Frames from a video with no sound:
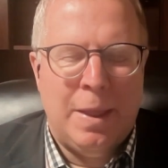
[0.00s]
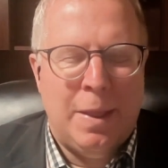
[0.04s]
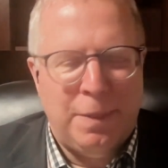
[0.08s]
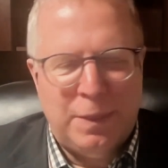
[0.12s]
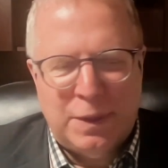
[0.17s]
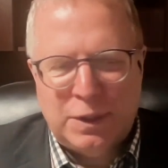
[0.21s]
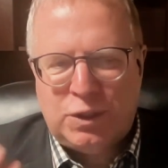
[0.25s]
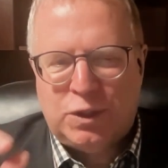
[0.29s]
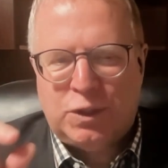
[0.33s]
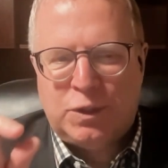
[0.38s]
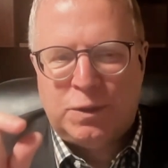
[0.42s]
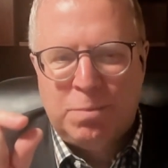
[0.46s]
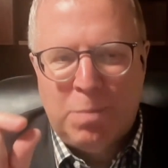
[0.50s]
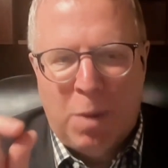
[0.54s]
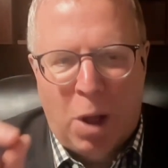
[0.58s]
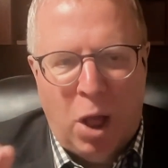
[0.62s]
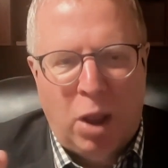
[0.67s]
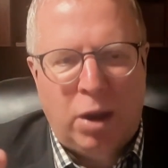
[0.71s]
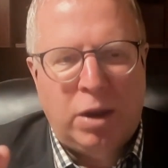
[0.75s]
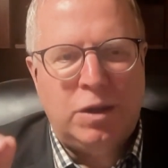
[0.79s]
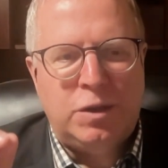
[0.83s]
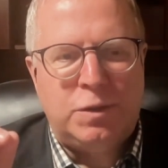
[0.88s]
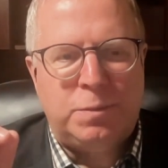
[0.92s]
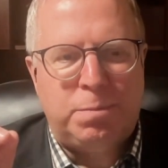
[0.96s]
The
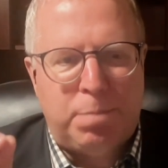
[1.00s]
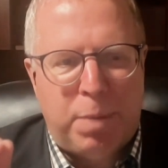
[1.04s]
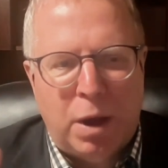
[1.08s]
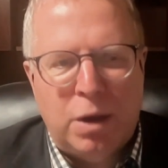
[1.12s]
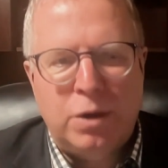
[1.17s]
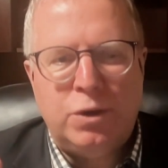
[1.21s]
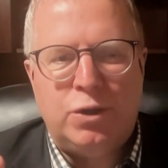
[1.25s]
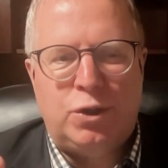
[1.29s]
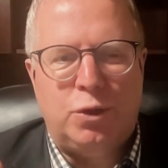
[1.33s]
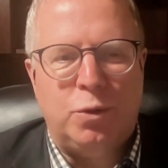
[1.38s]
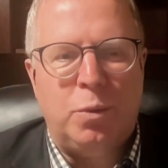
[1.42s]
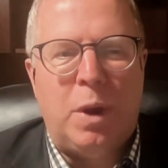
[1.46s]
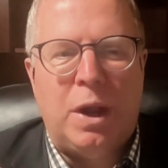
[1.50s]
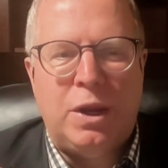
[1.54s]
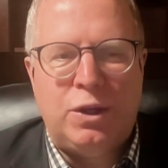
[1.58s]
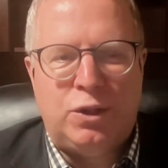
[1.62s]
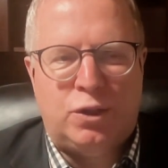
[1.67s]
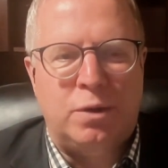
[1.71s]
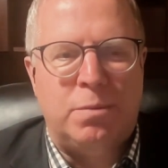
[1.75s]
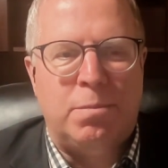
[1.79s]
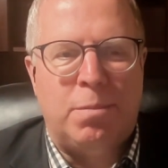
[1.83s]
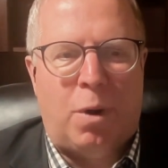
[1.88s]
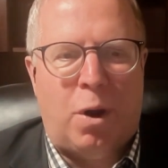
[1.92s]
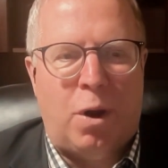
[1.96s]
smallest
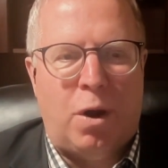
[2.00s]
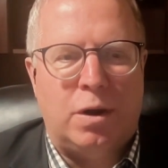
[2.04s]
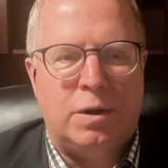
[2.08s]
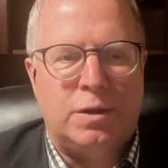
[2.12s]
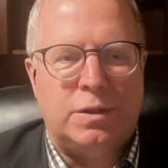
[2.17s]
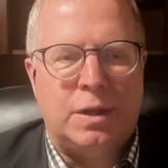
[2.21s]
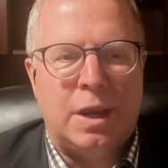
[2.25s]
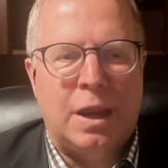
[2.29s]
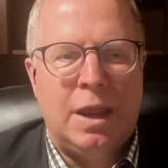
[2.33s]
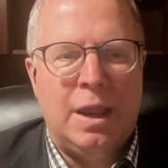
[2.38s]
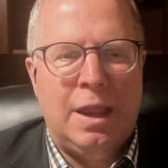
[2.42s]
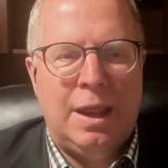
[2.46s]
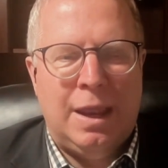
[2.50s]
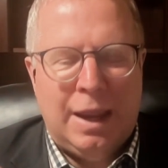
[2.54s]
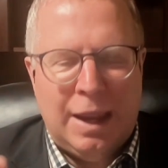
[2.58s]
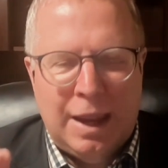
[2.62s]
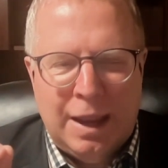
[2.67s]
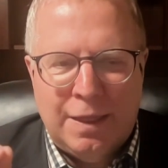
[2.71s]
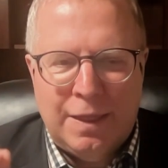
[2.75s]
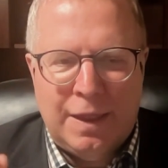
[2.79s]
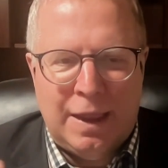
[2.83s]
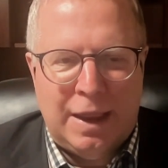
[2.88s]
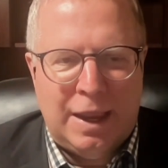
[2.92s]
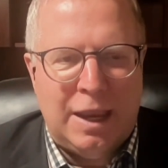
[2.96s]
punctuation marks
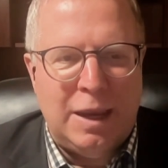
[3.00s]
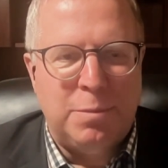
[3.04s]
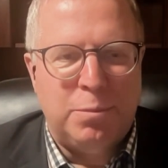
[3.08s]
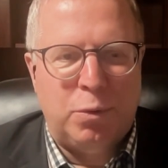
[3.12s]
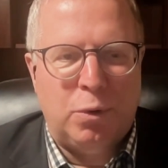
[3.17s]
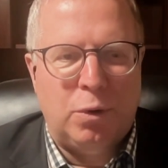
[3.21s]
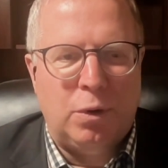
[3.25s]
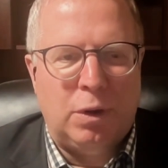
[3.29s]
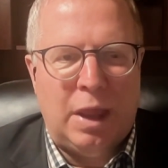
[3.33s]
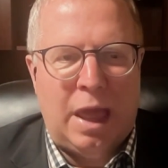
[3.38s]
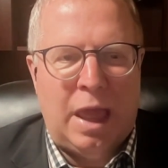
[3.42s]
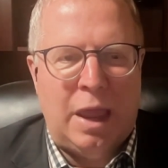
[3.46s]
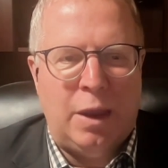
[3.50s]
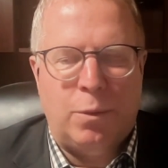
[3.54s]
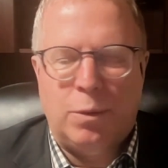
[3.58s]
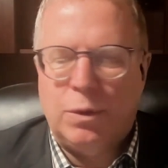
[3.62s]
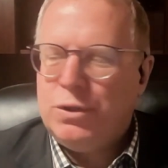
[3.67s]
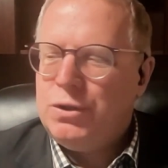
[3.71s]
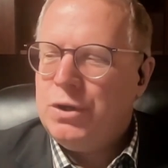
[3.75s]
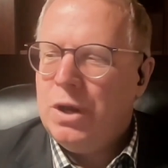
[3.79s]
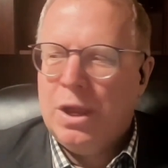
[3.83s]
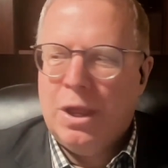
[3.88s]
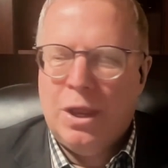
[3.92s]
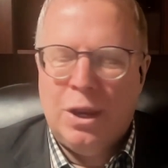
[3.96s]
in the Hebrew
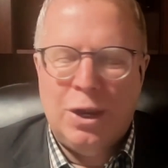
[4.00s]
language,